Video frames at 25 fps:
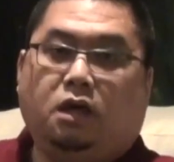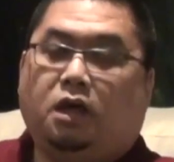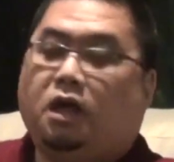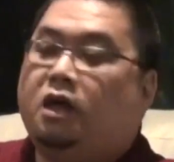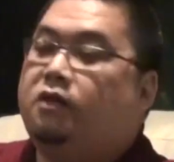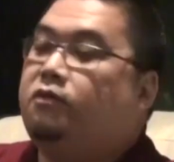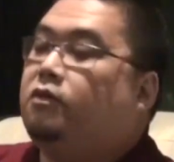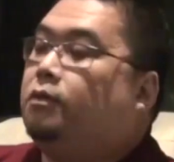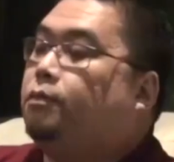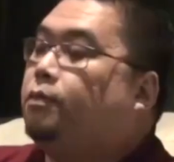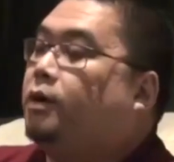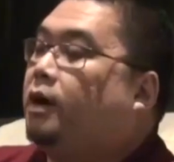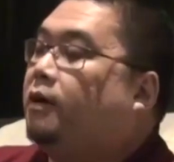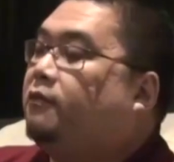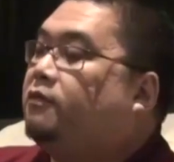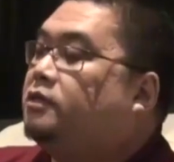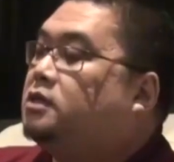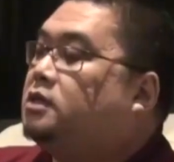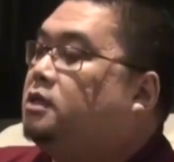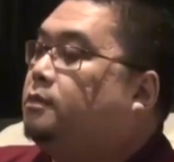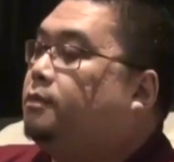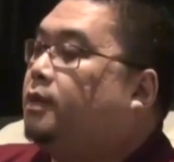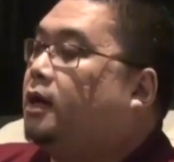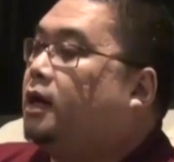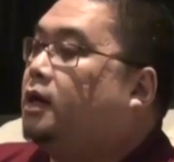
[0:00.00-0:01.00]
if you're
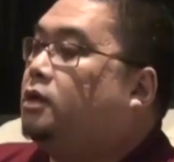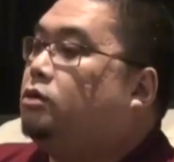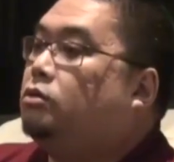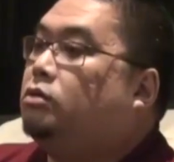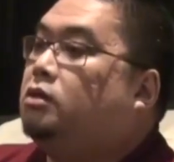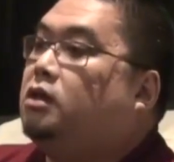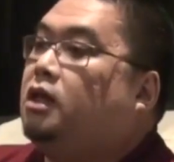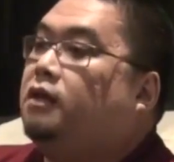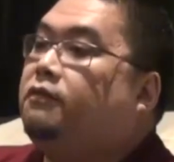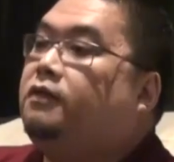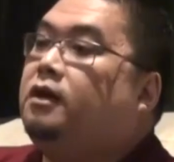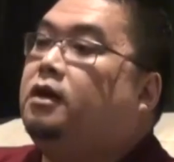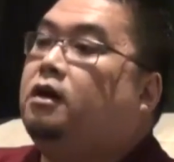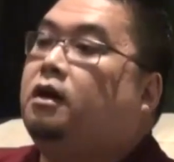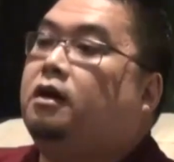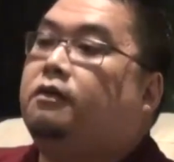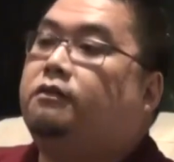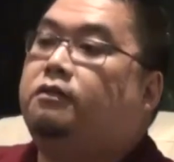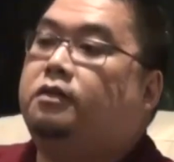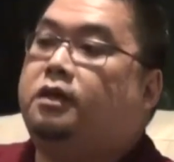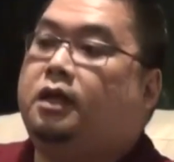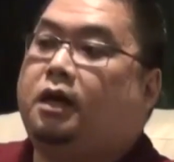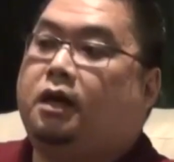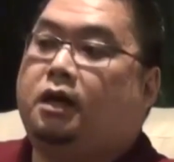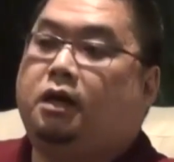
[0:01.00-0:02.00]
profiting by it, you're living
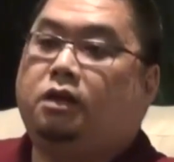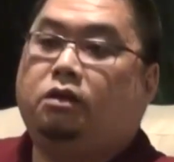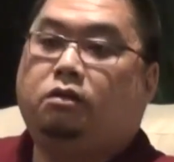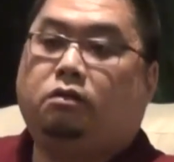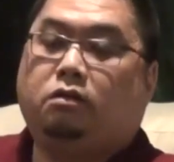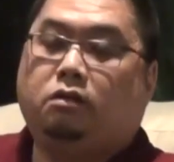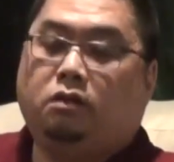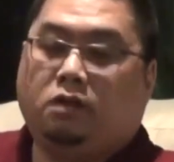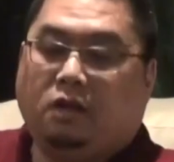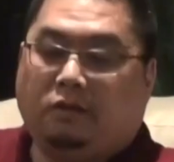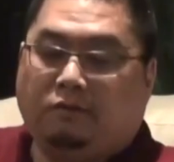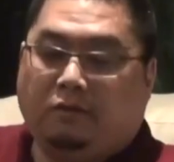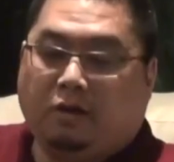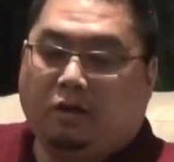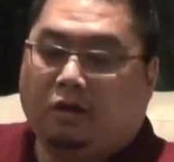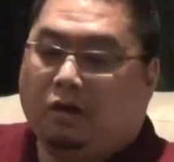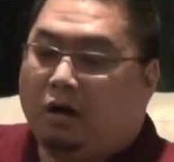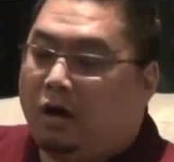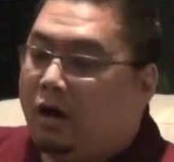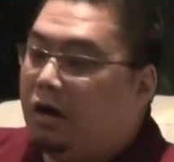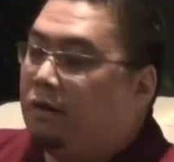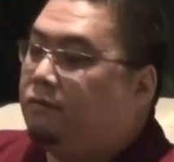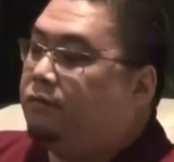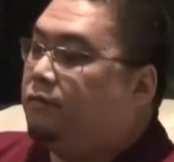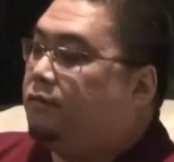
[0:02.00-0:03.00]
off of that, and you're living
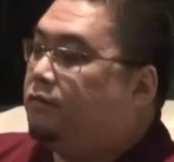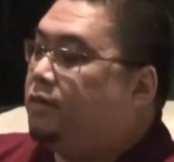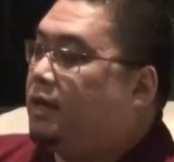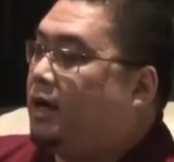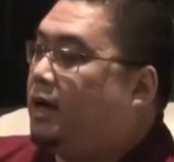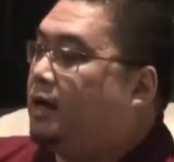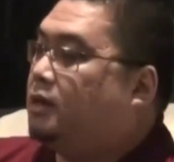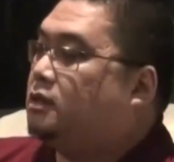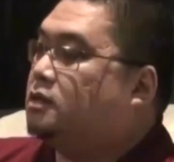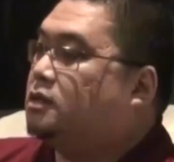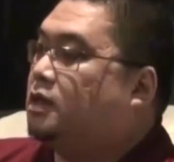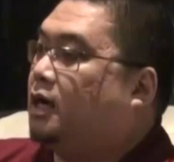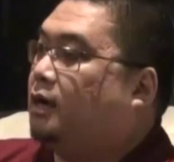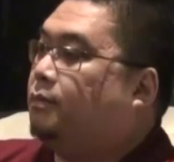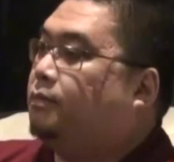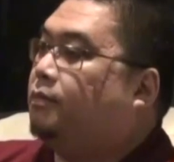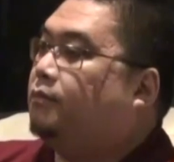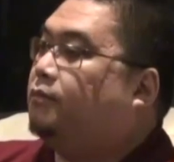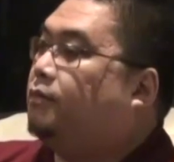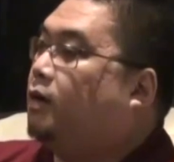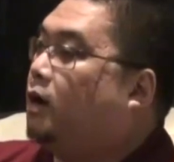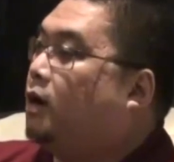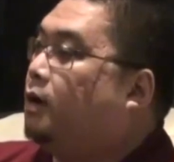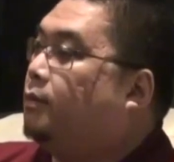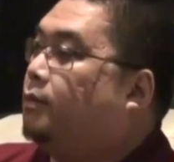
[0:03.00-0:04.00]
off of that type
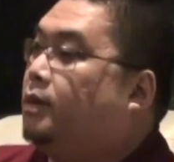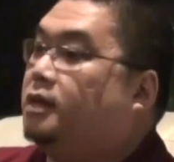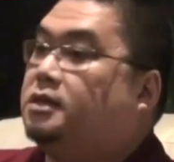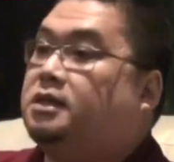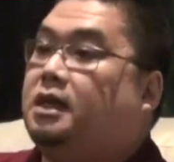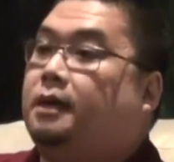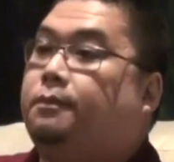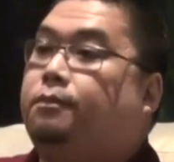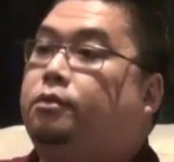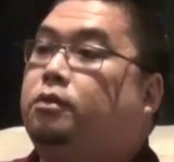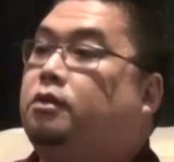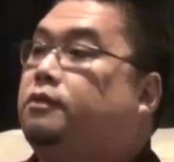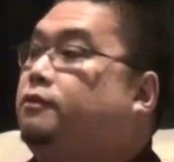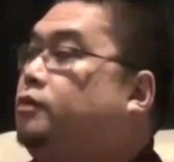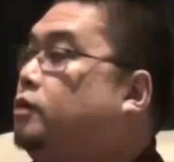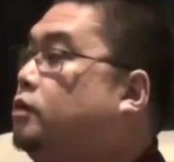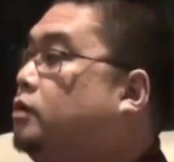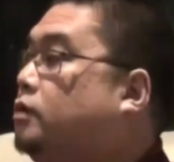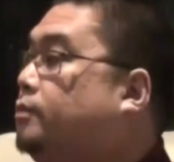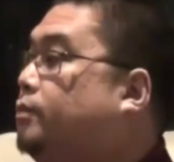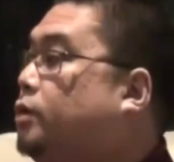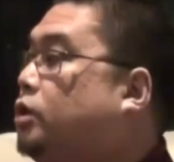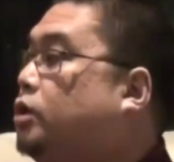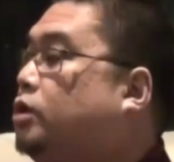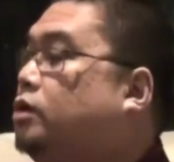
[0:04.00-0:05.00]
of harm. Example, if
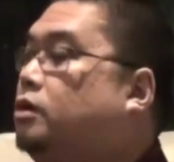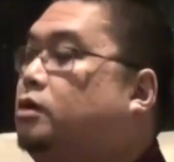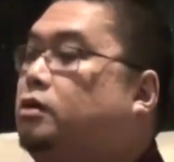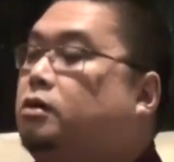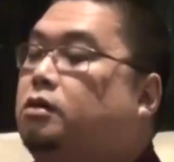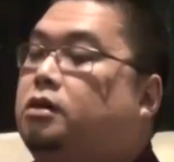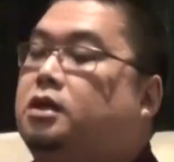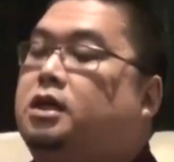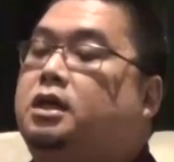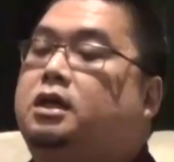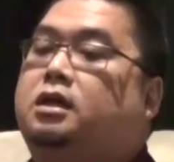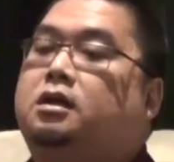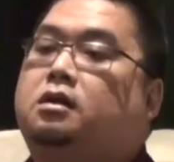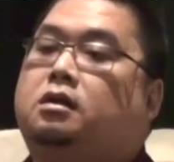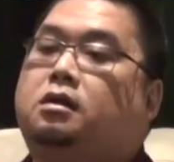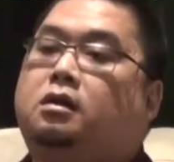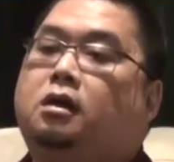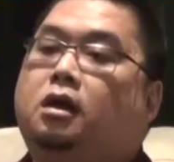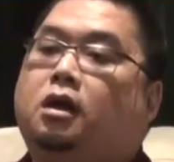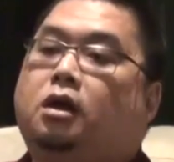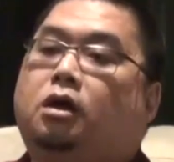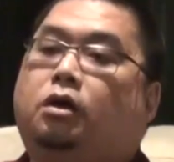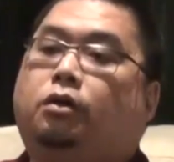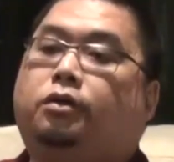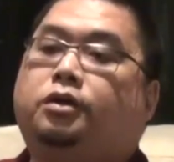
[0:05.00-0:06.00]
you're a murderer or a killer,
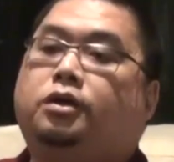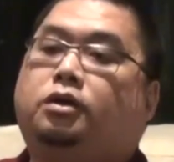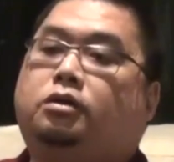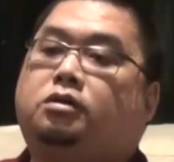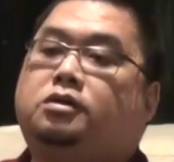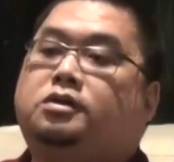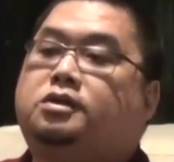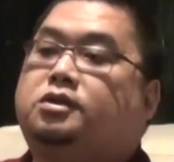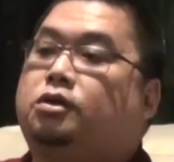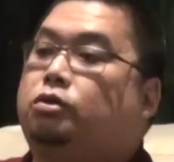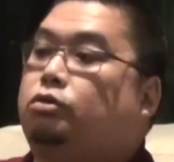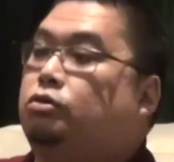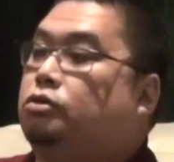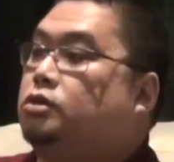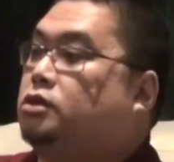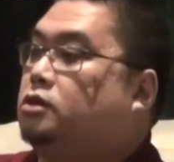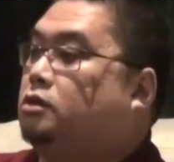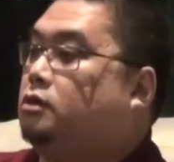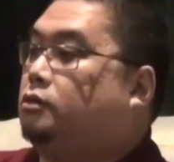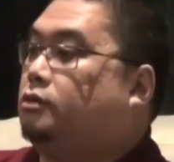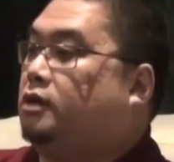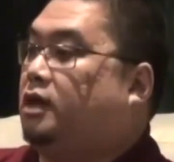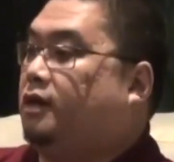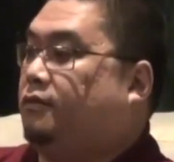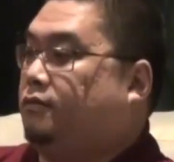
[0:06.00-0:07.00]
or you're a soldier
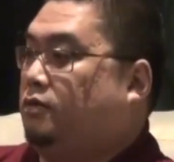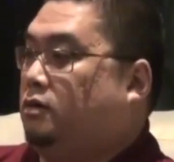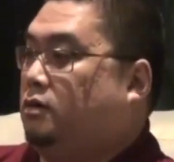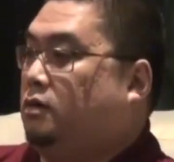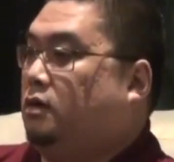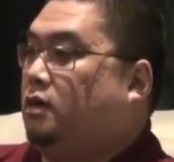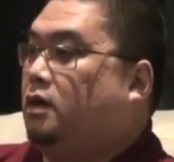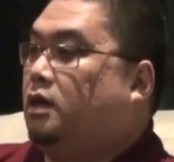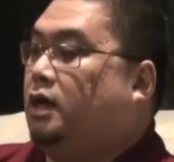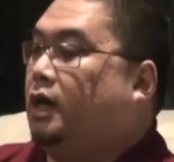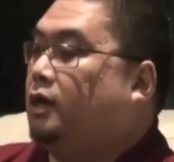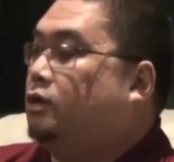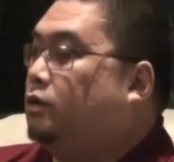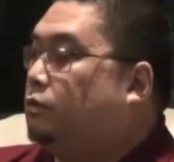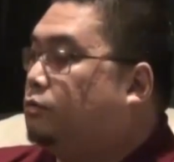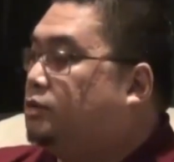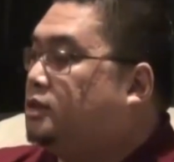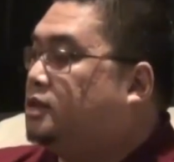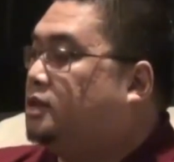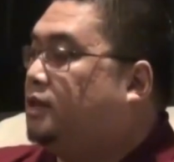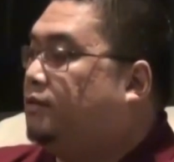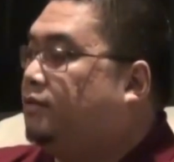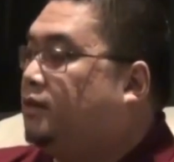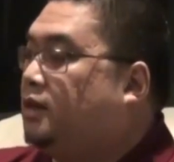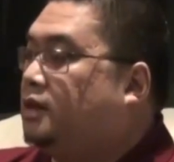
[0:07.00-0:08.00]
or whatever, and you're
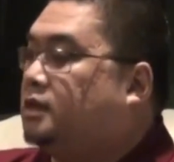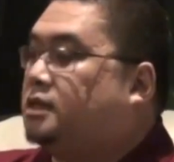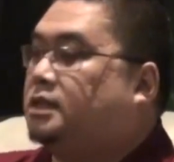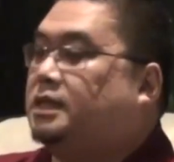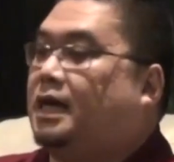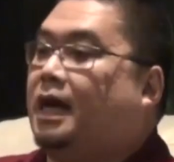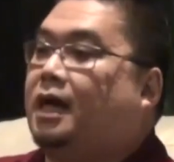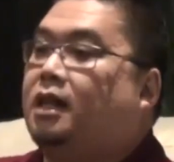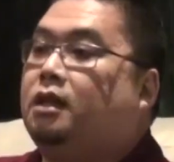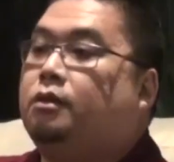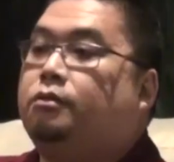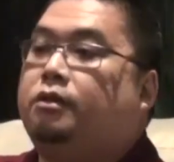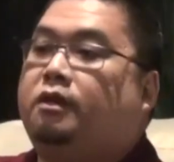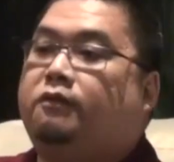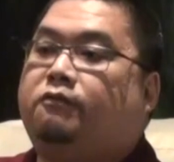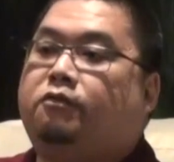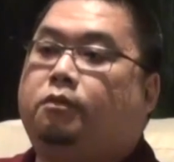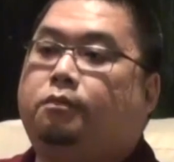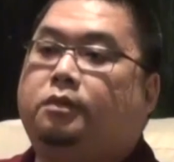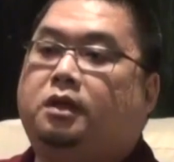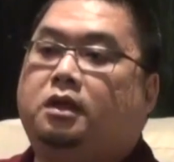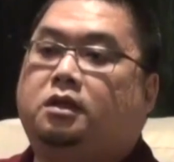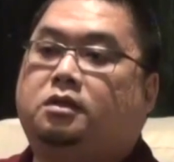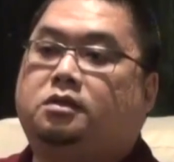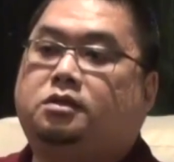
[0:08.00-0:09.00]
receiving a salary
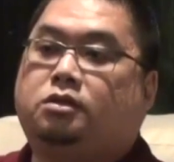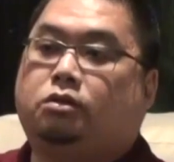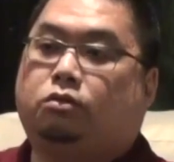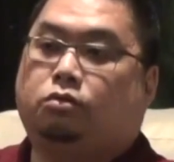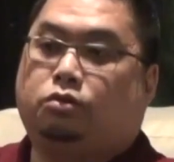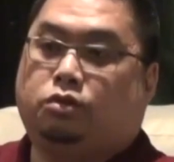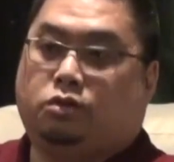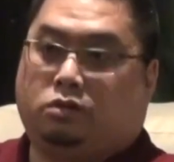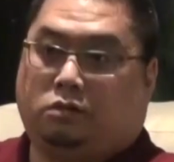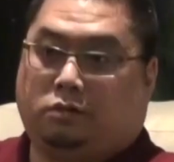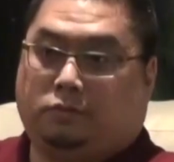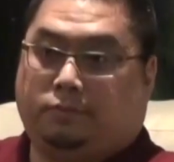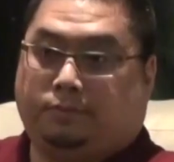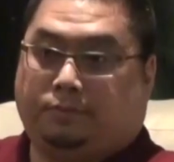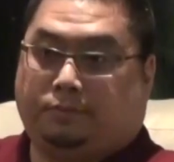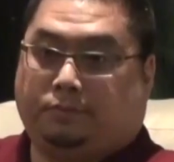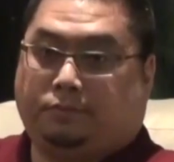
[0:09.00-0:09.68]
for being a soldier,